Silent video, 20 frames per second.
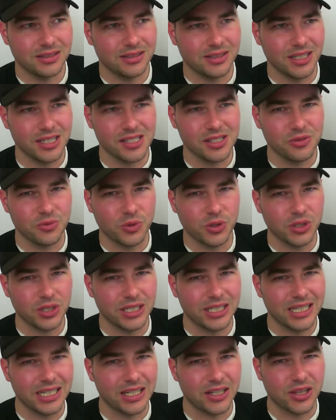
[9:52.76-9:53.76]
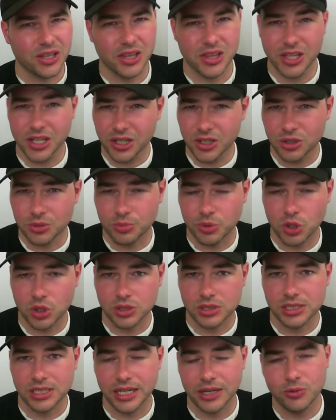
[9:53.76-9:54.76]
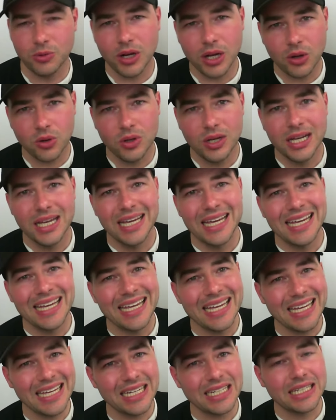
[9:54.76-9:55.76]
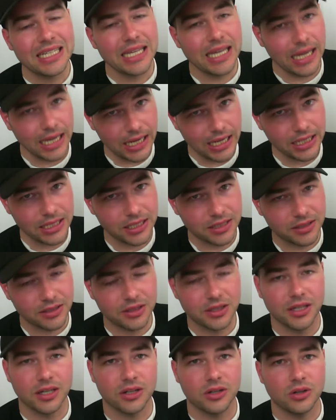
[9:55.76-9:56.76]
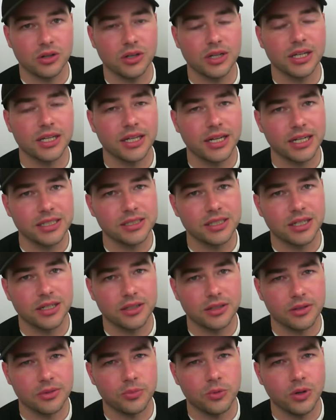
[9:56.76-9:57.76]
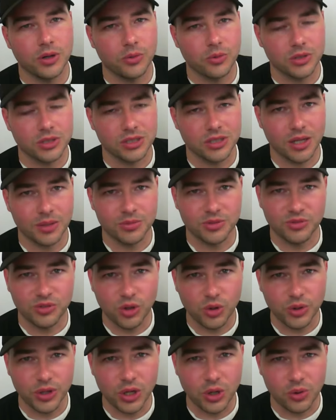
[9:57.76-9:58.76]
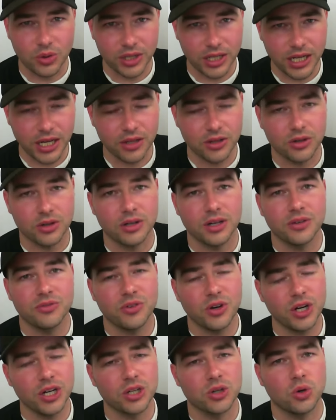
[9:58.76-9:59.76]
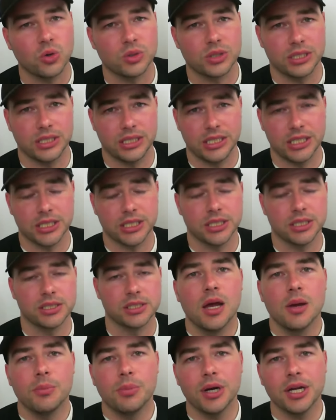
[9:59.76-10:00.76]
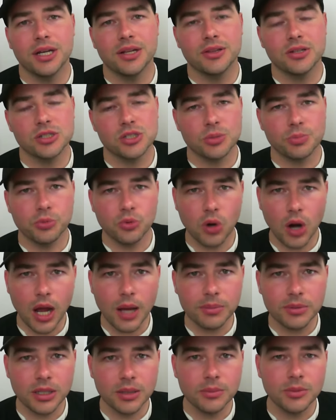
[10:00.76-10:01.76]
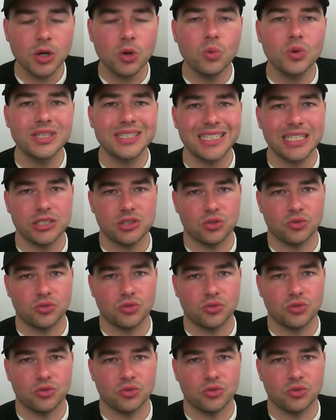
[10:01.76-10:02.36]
doesn't really get thicker, per se. Well, it can get thicker. It can actually get to the point where it stops flowing altogether in very cold conditions. But there's a problem with diesel